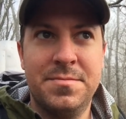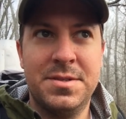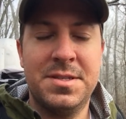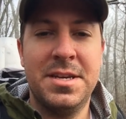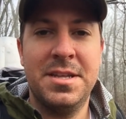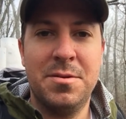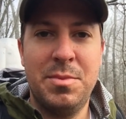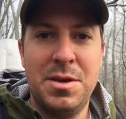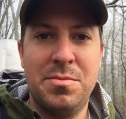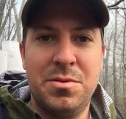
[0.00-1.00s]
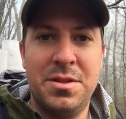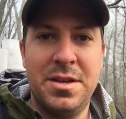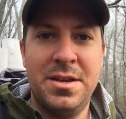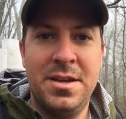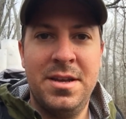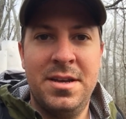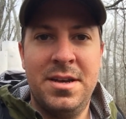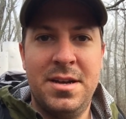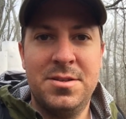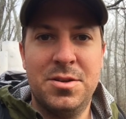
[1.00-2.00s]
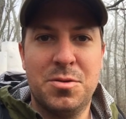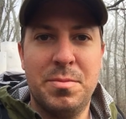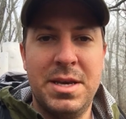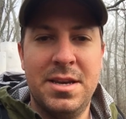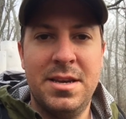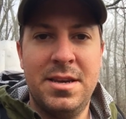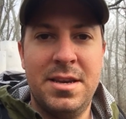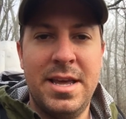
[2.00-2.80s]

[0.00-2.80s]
seeing the people that took me and